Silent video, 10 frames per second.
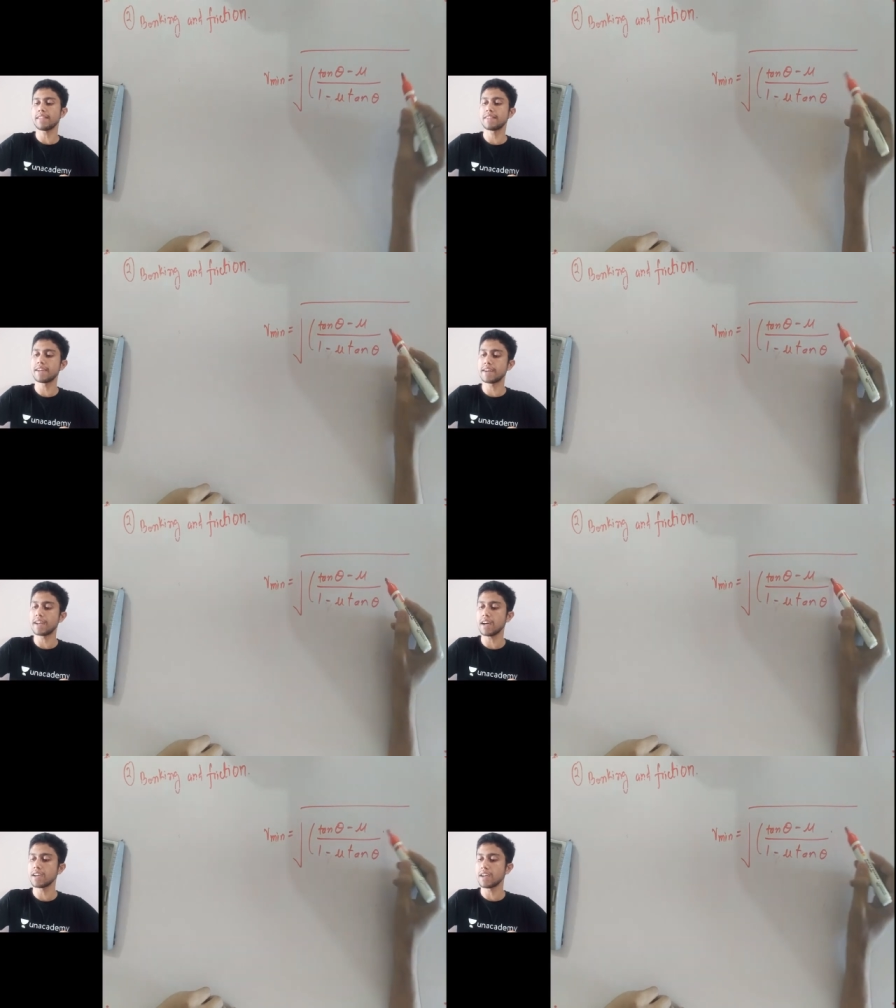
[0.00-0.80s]
tan
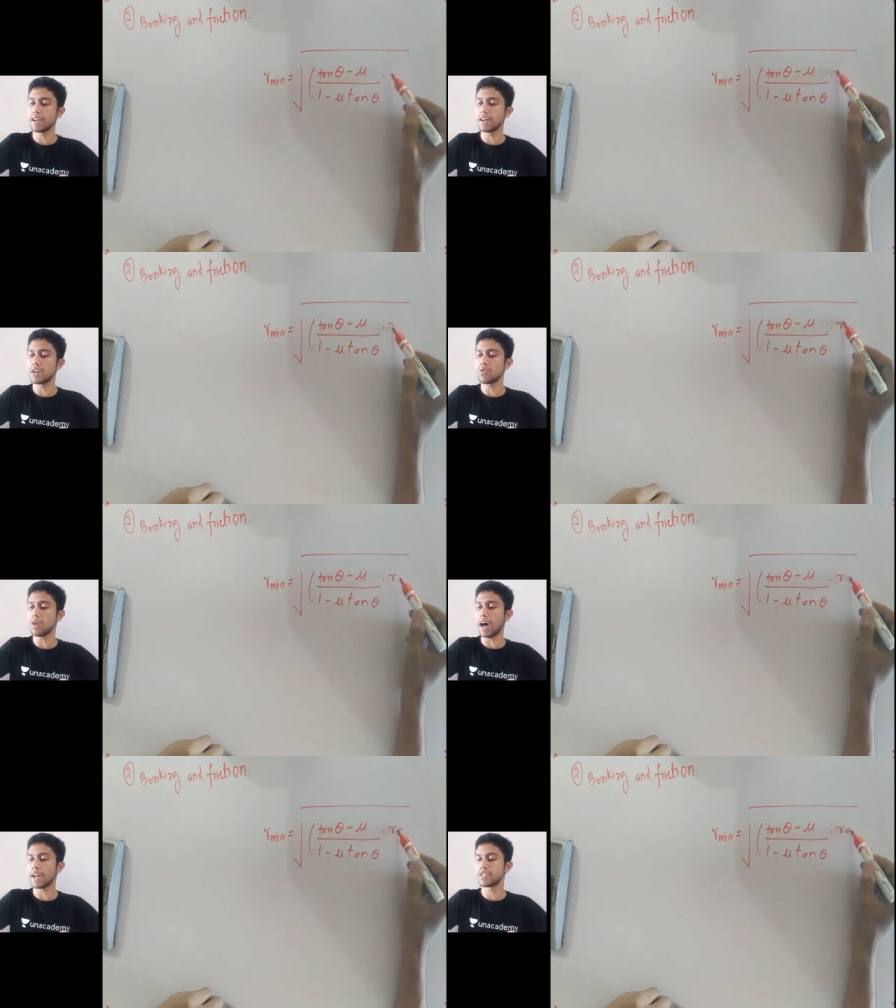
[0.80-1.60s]
theta
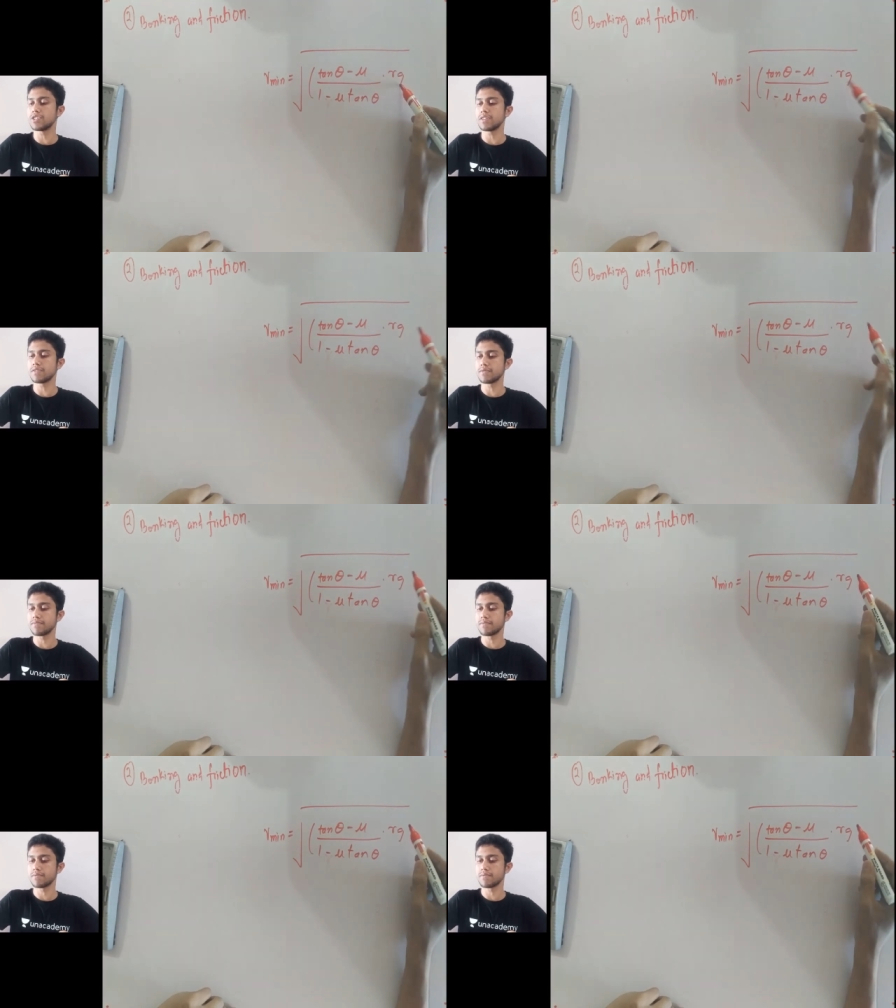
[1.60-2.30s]
into rg.